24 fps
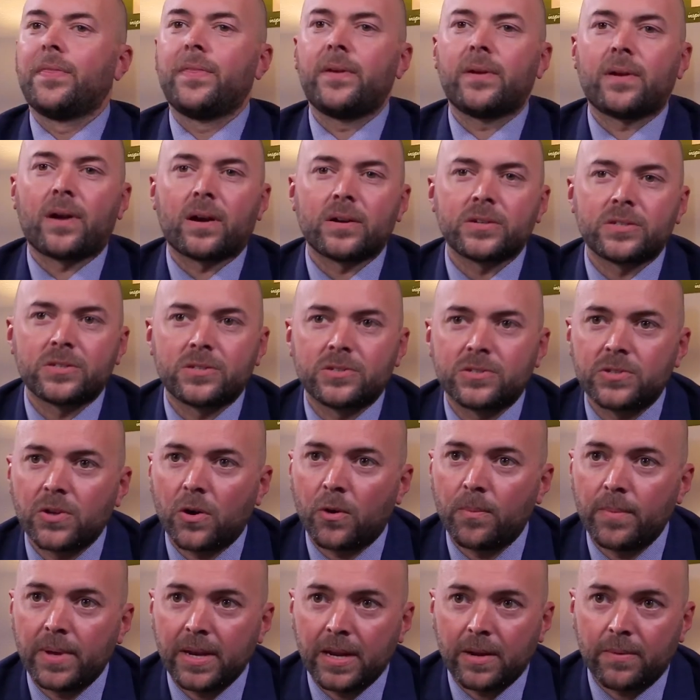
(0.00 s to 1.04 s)
There are
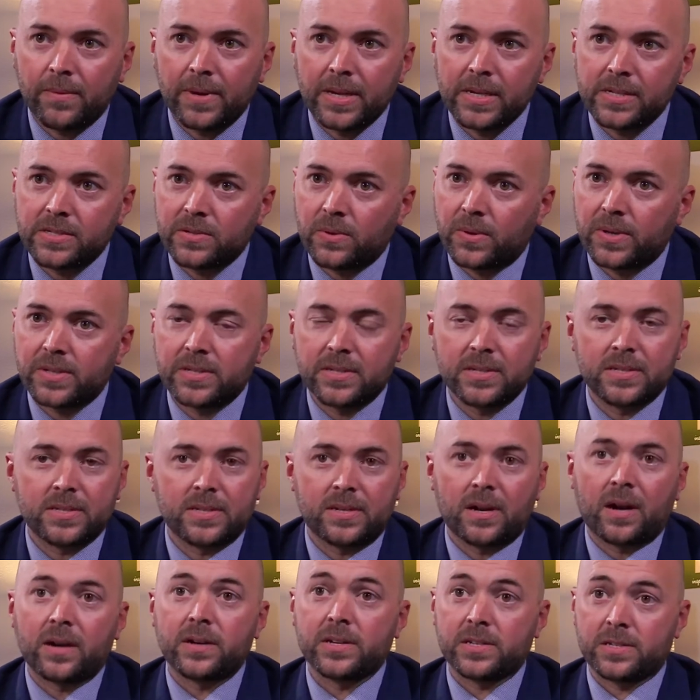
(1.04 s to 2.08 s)
so many resources
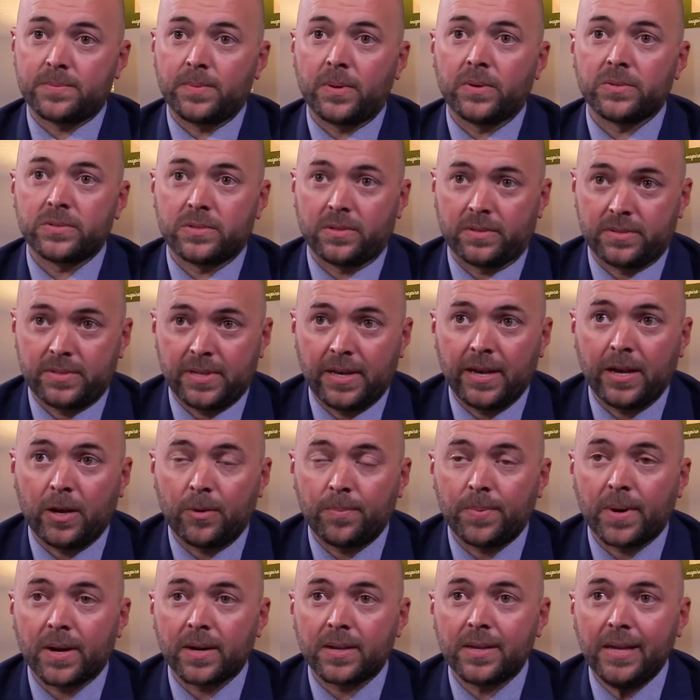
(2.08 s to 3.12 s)
at our disposal to
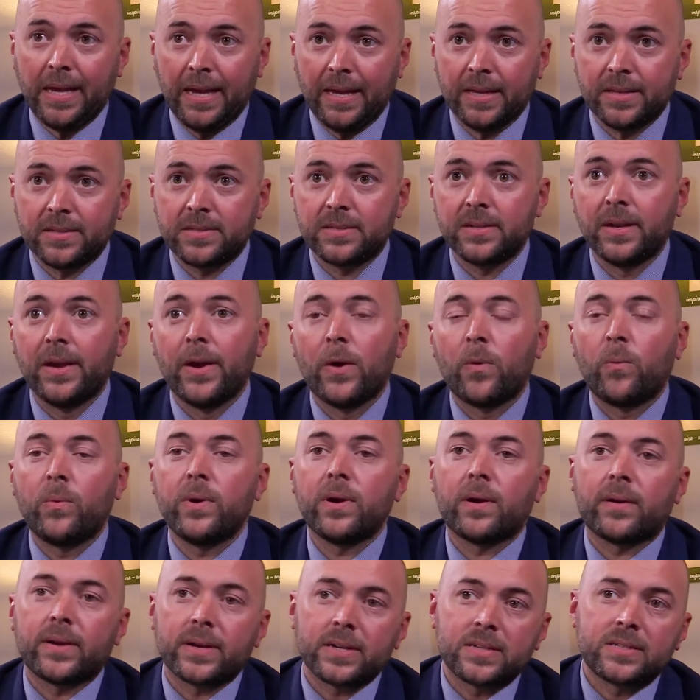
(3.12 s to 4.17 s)
help our kids.
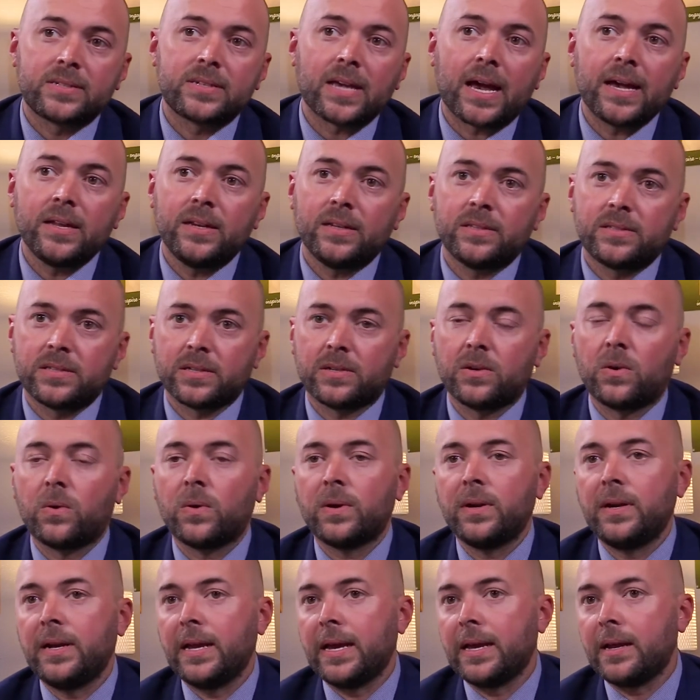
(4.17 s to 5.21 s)
We are excited to
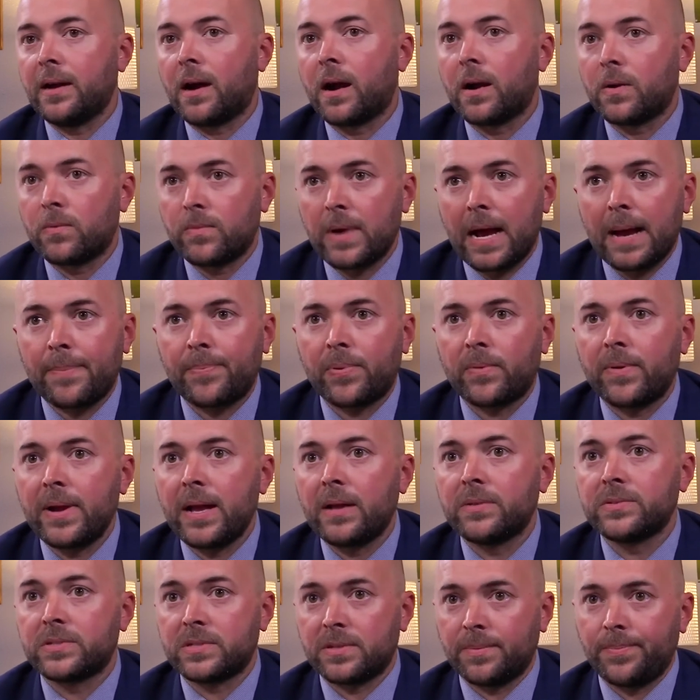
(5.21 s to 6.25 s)
coordinate our
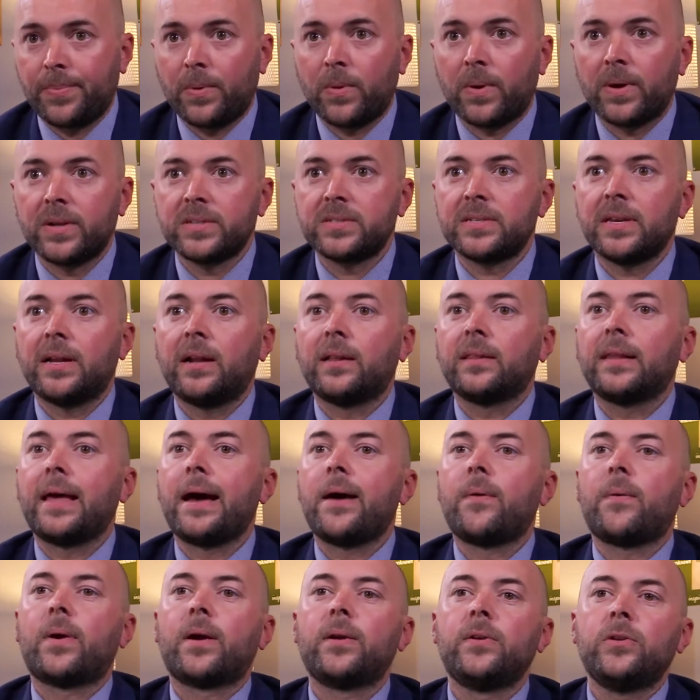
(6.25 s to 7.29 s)
wraparound supports and
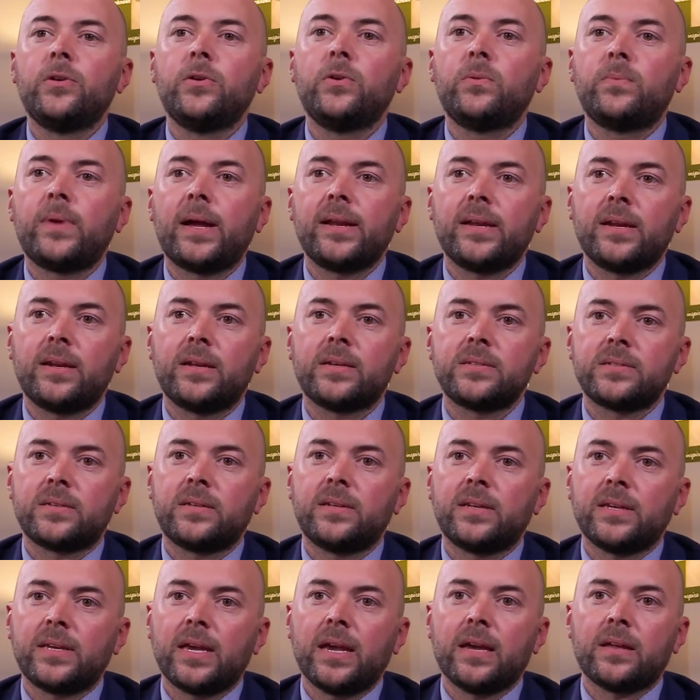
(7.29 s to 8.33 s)
allow our new readiness
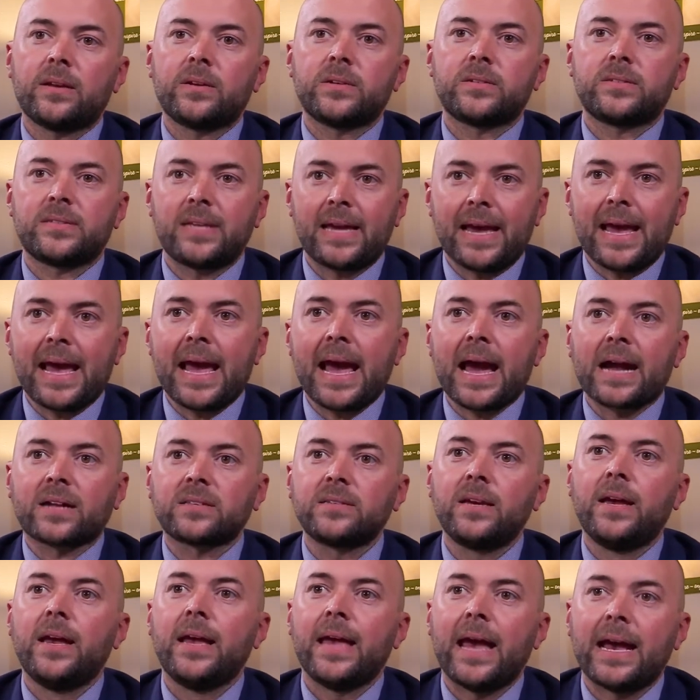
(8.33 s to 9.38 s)
indicators to
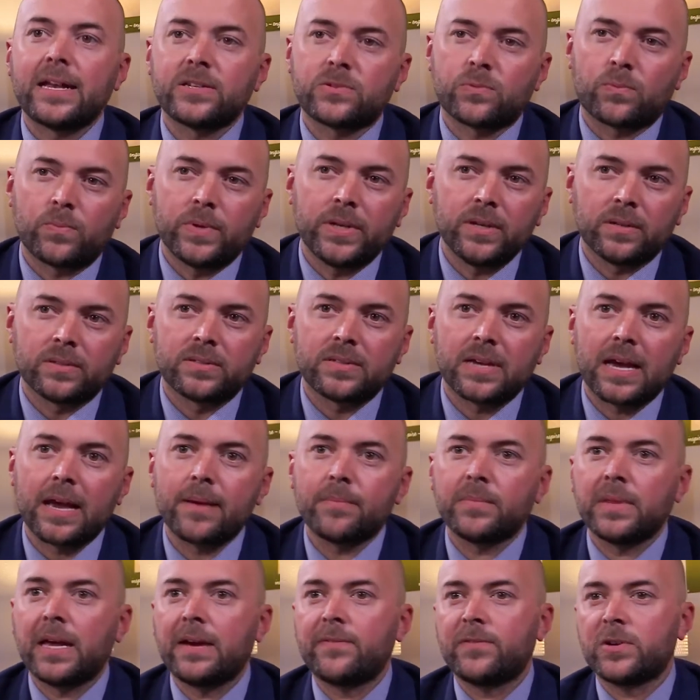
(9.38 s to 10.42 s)
act as
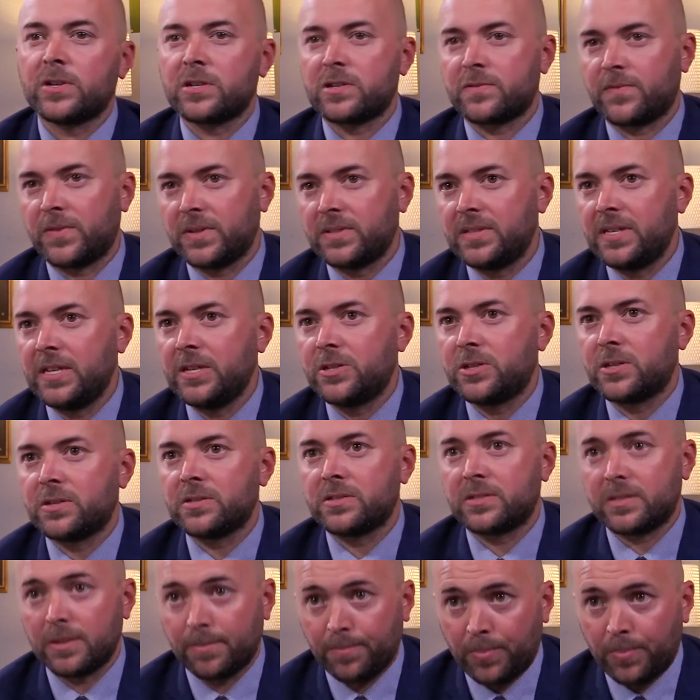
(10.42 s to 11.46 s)
real-time levers for teachers to